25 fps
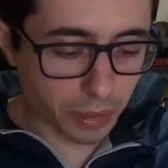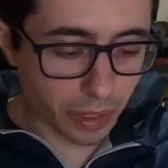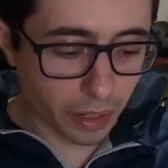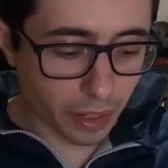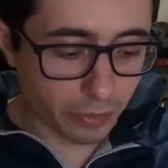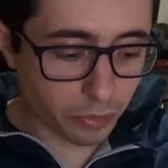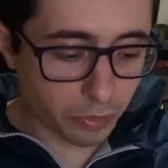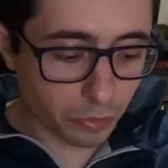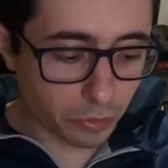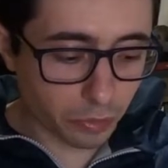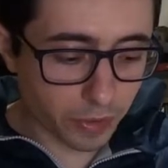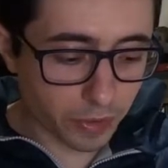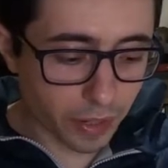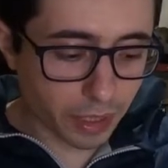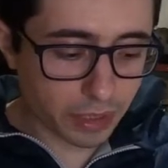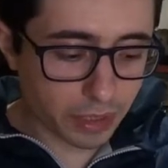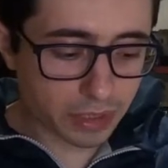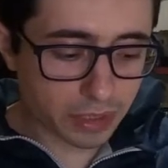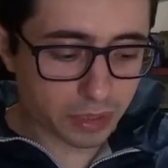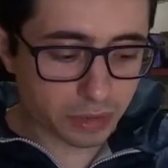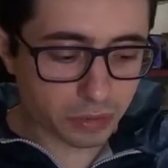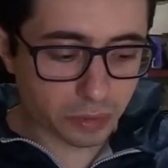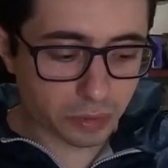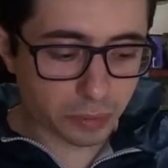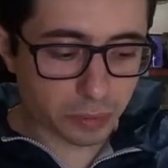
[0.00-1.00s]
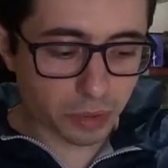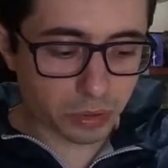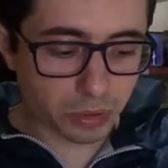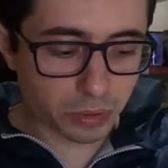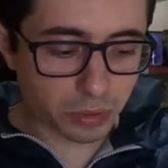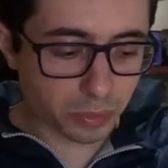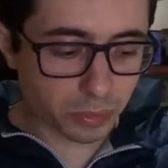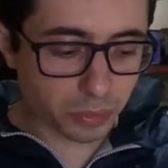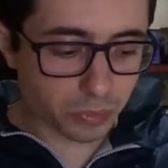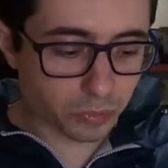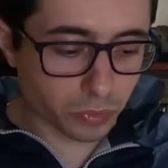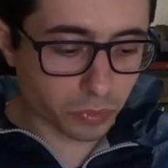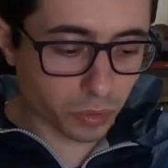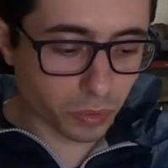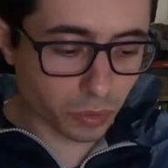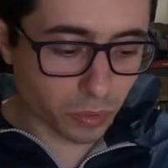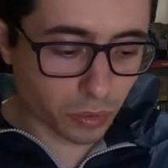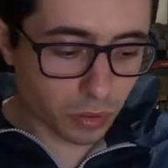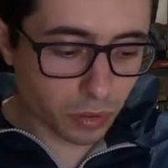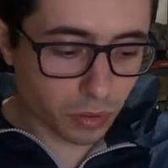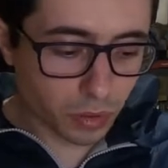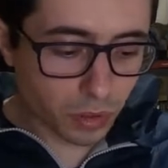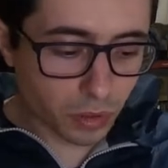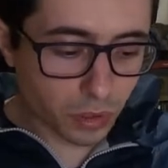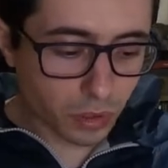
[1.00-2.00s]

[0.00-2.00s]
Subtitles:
f of x, as we mentioned before,